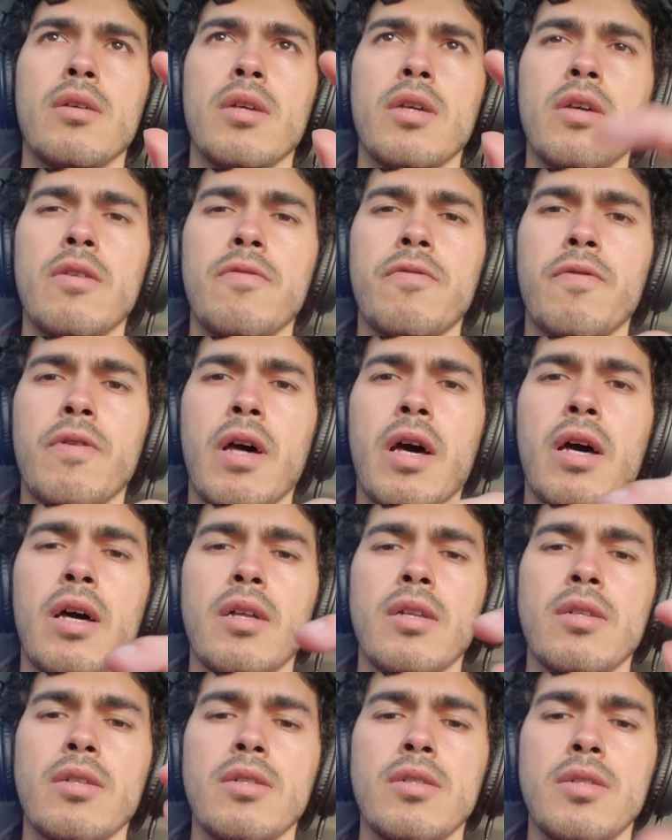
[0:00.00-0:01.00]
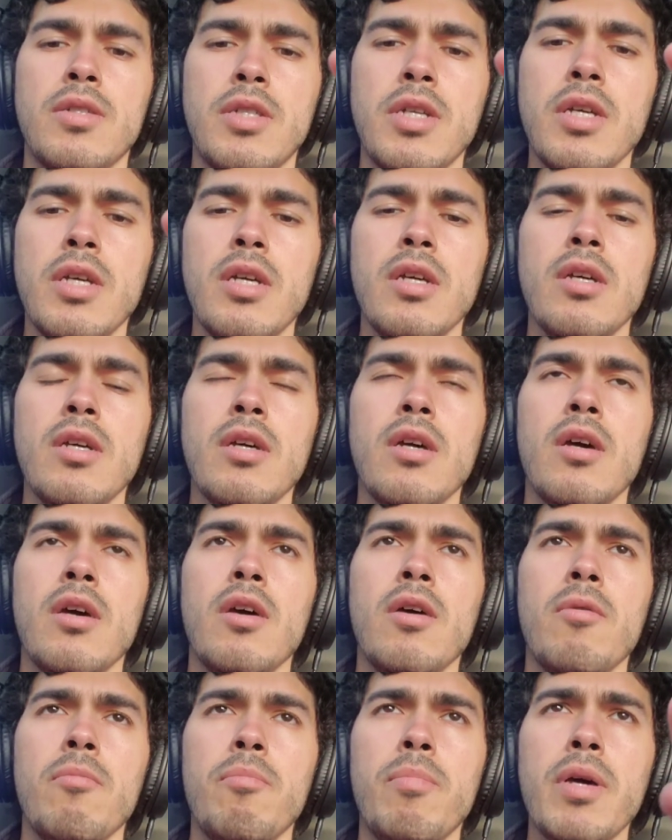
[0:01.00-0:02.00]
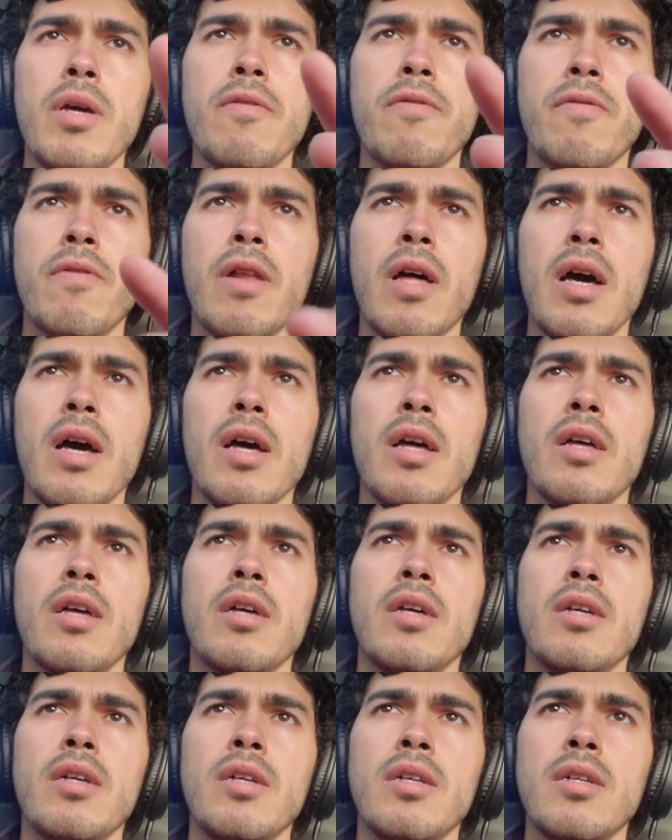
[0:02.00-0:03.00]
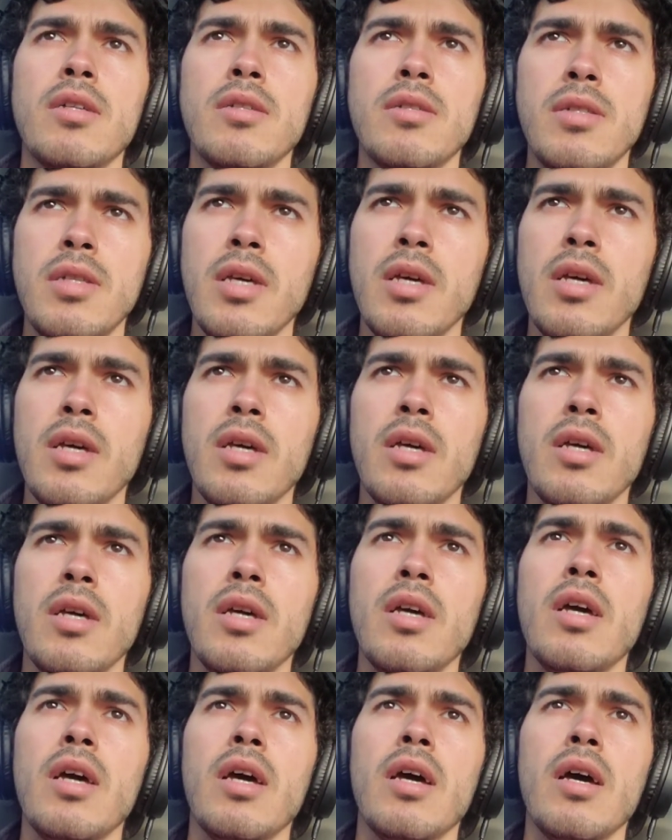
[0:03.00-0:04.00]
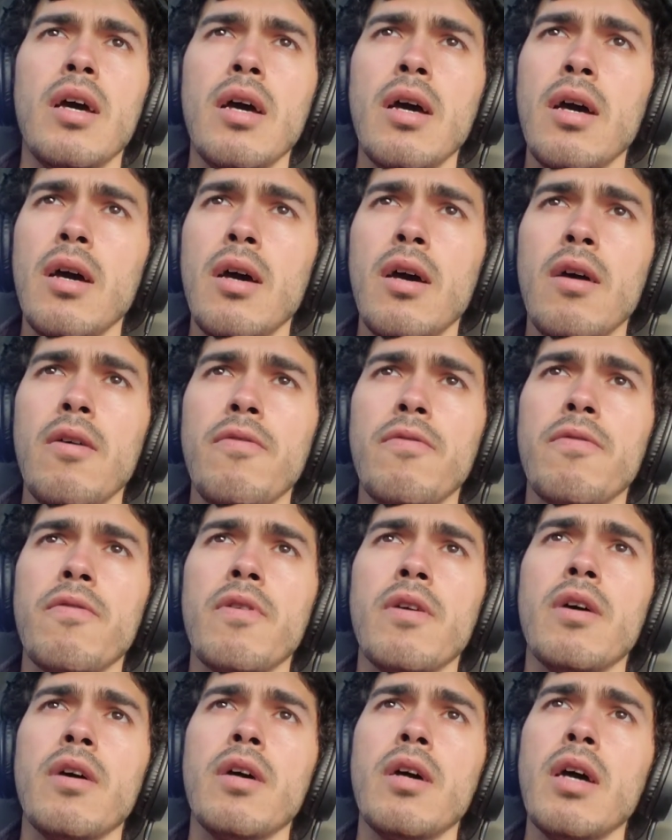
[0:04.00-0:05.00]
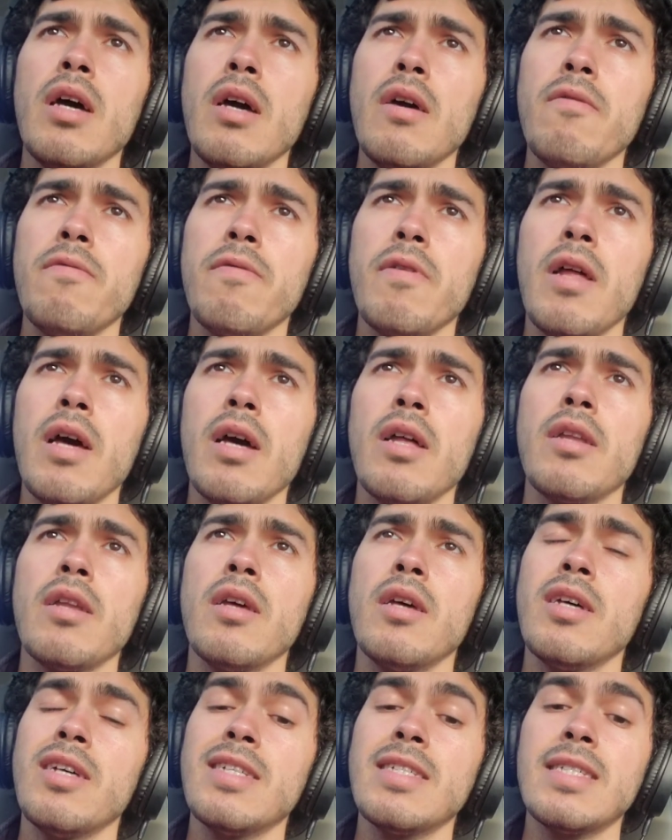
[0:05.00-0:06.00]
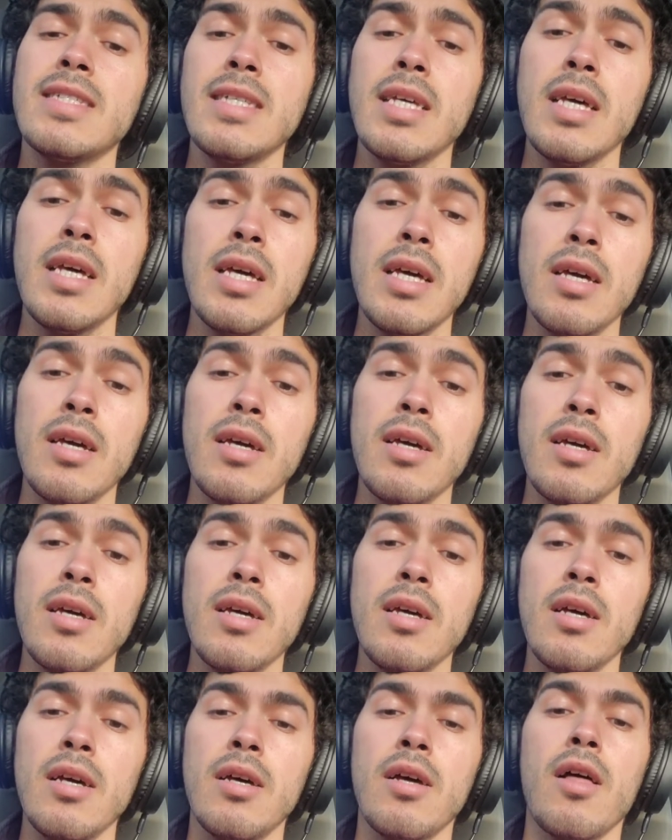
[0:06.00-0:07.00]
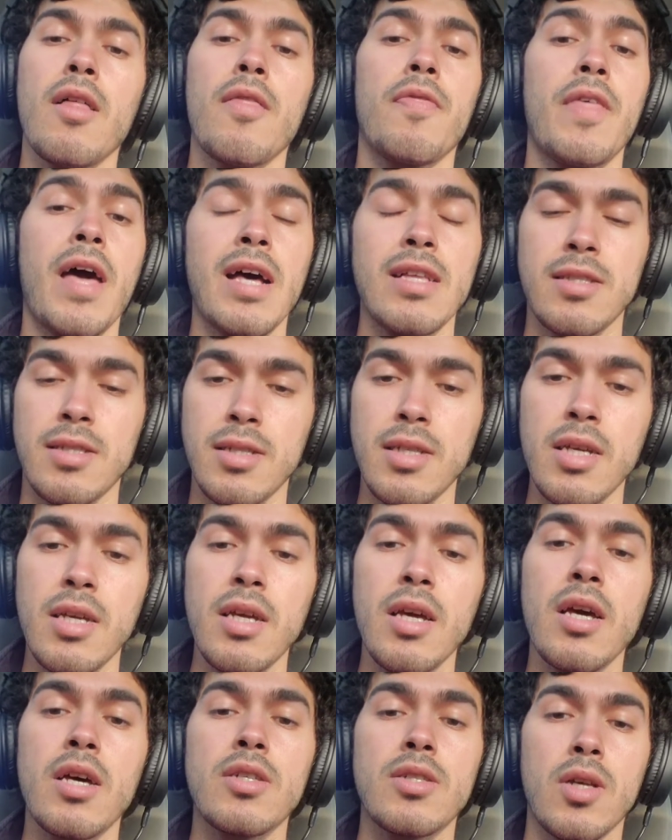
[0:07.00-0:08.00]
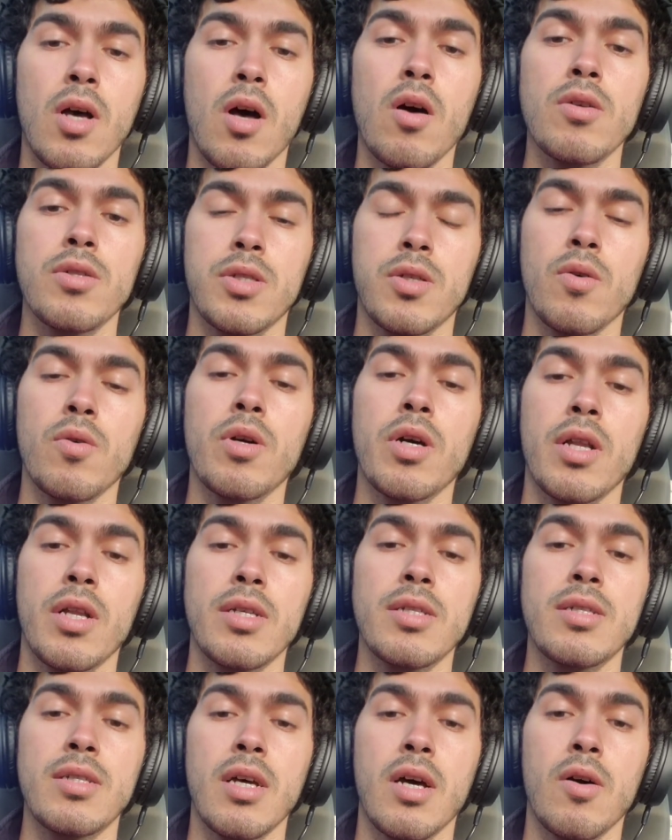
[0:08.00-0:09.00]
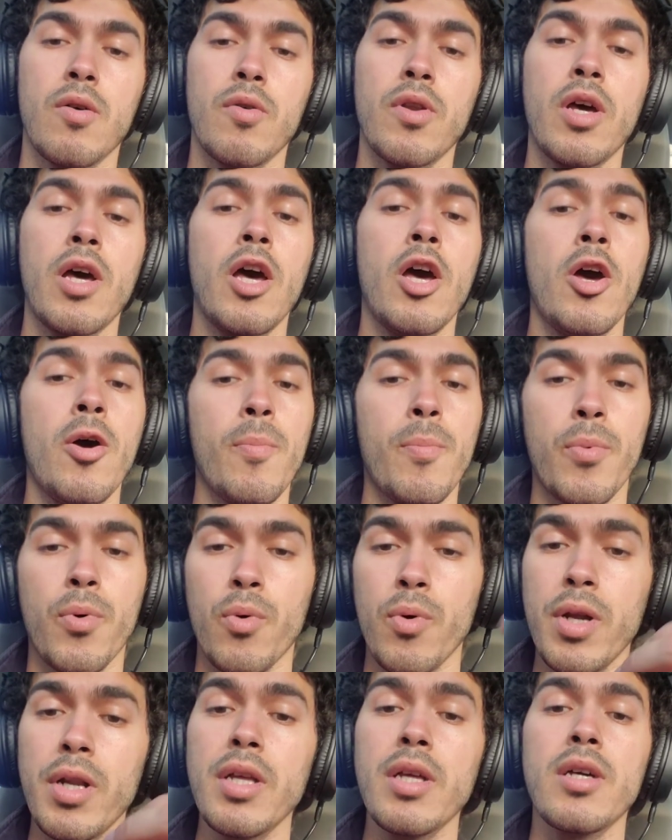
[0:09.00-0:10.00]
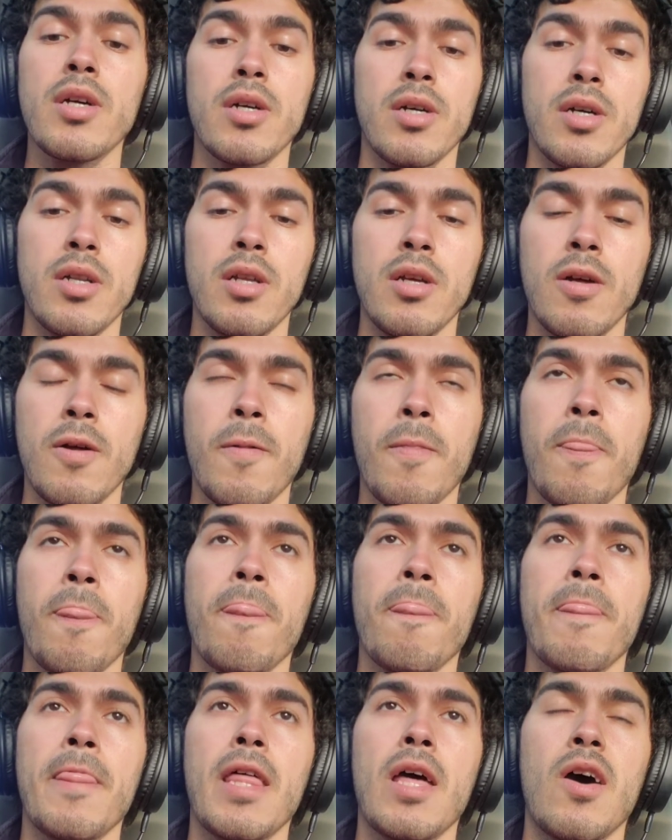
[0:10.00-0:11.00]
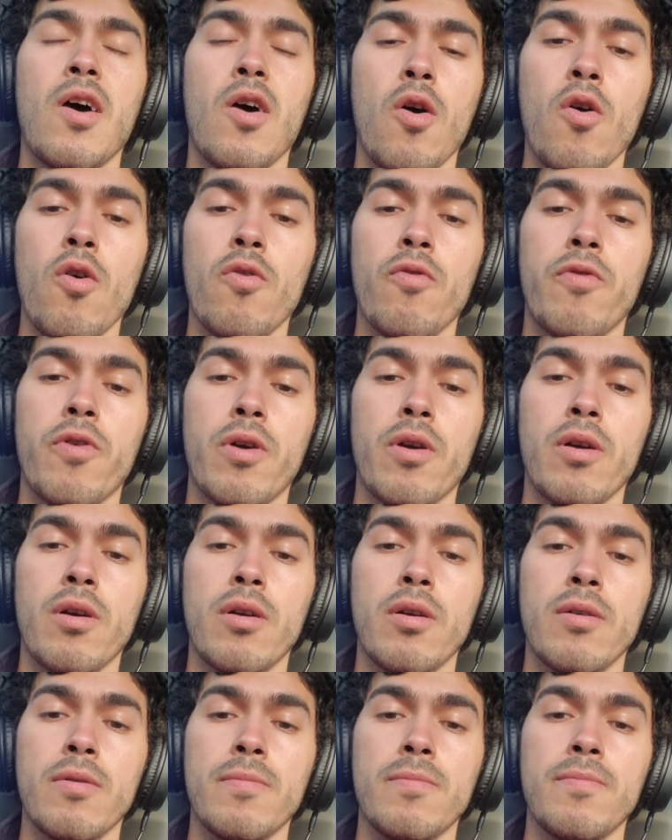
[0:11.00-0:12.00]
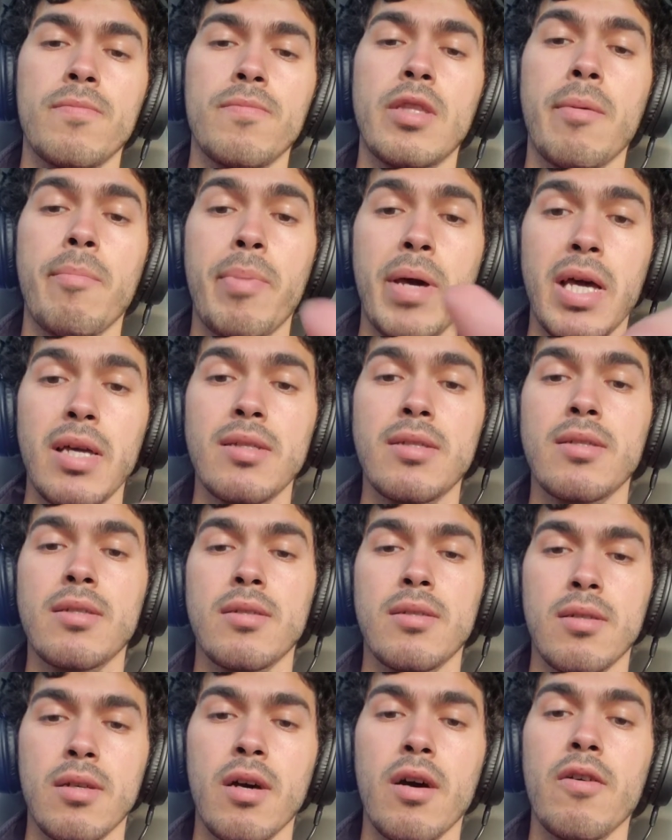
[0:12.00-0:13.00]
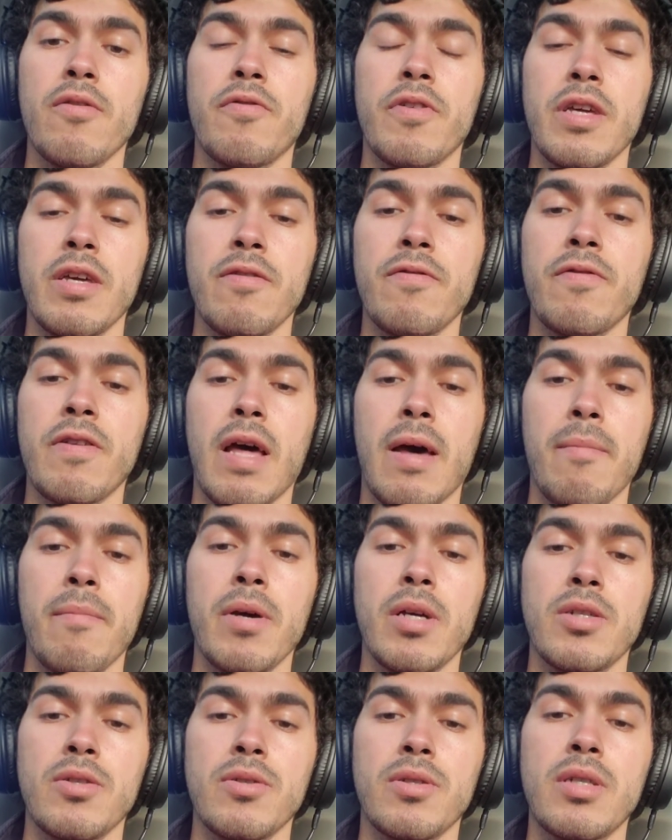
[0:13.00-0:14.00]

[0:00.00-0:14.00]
E flat, G, B flat, D, F, A flat, C. That C is also gonna sound pretty good over the bass of E flat major